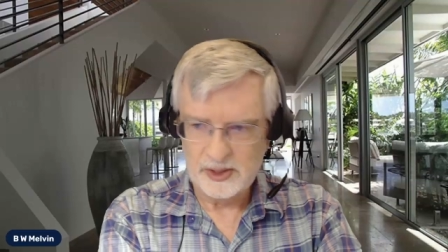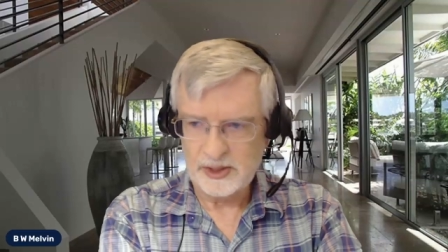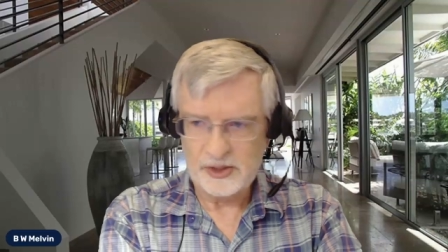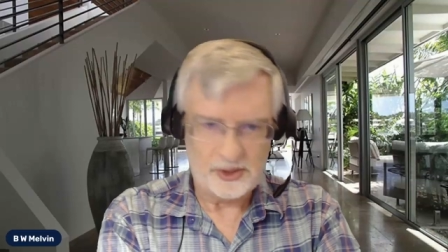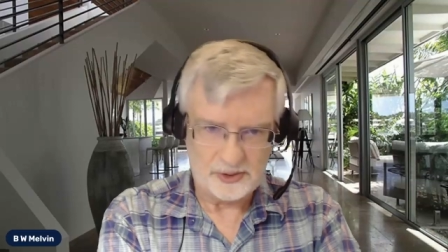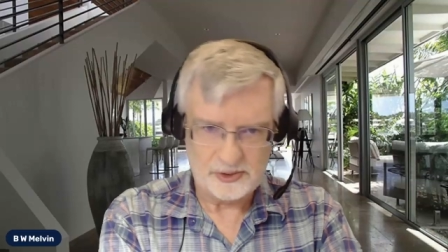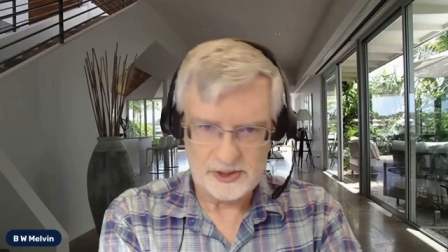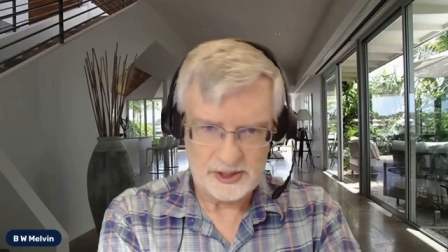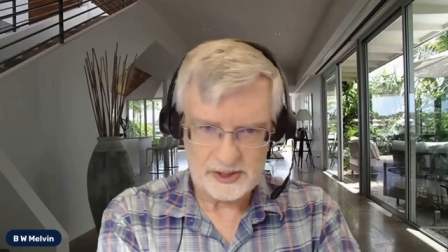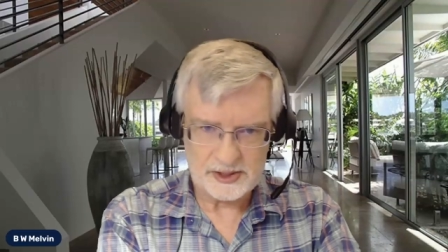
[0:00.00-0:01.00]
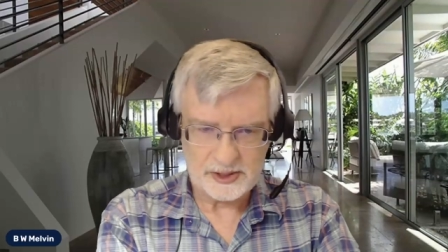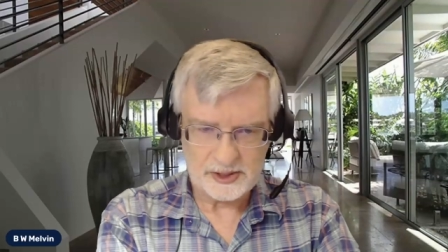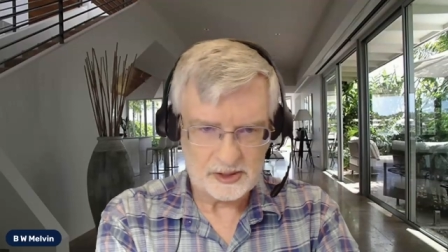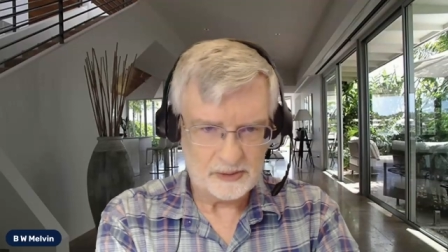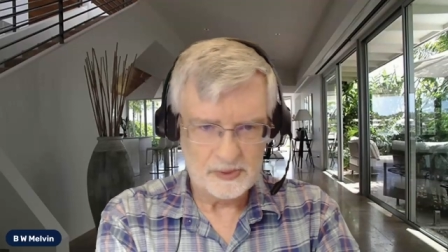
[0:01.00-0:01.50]
Use this
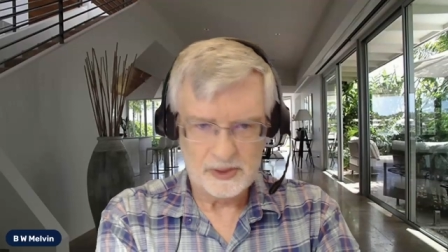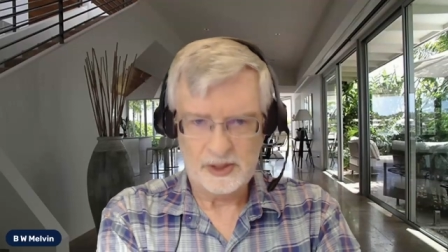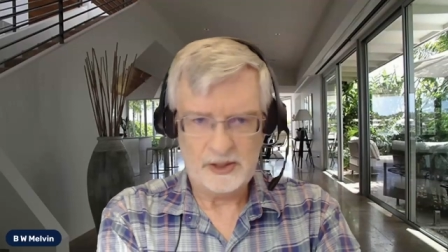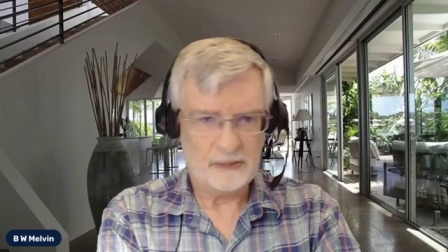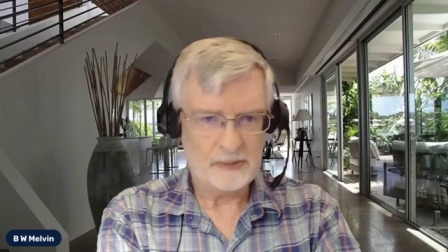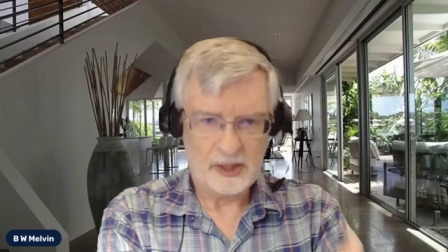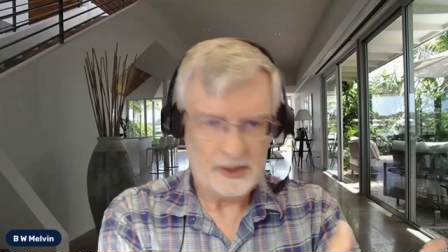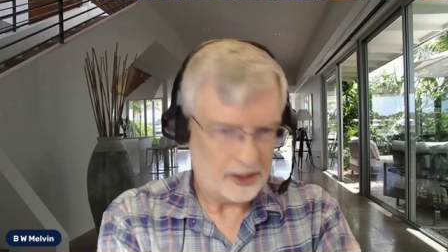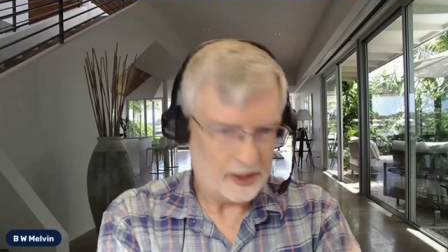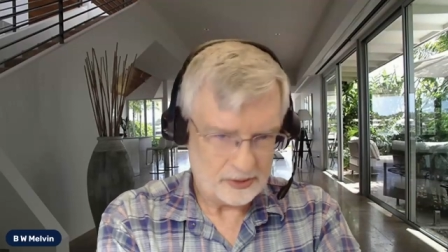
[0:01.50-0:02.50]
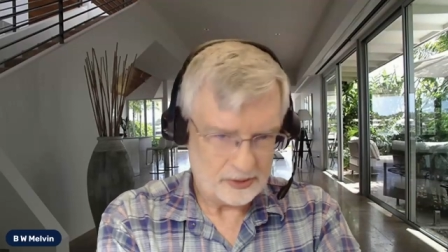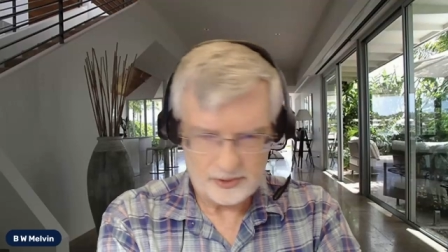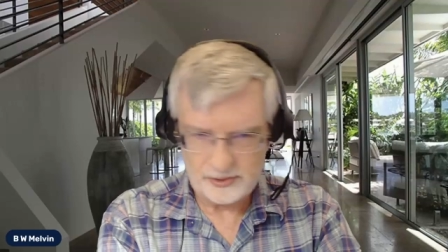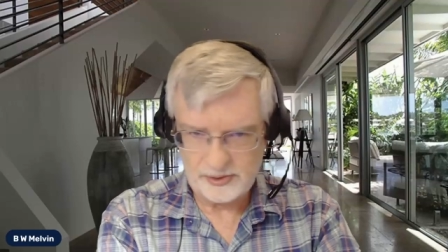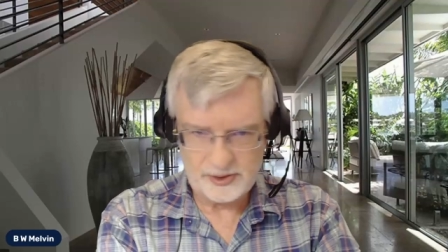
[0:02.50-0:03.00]
system. Nebuchadnezzar
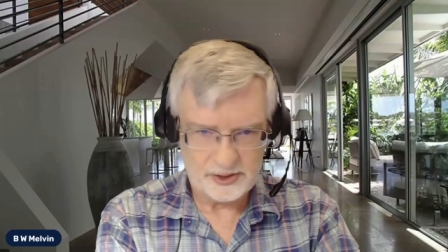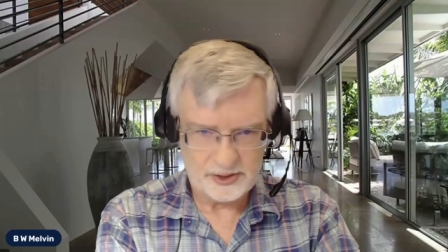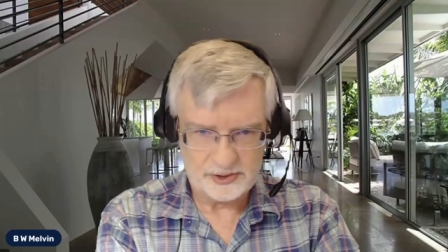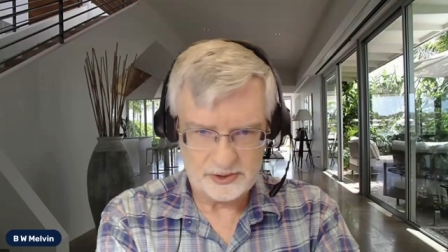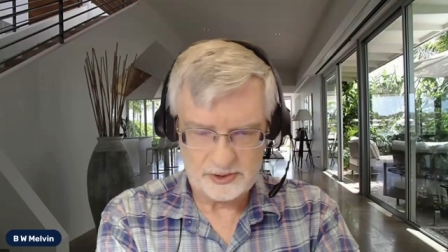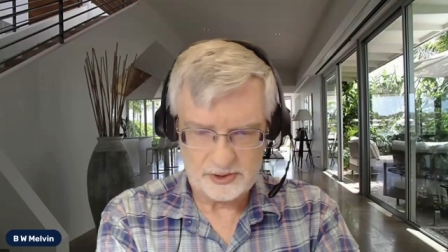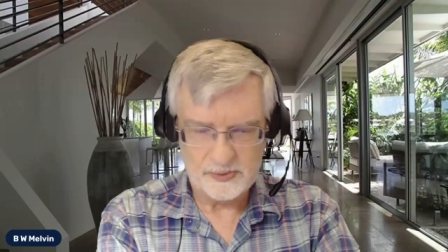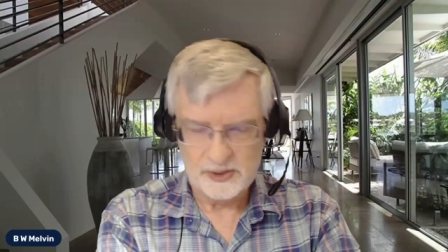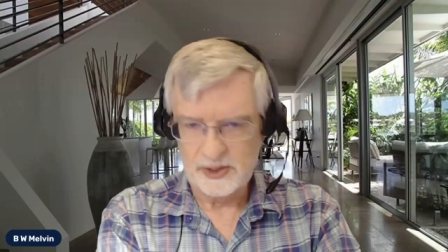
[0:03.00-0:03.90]
used this system.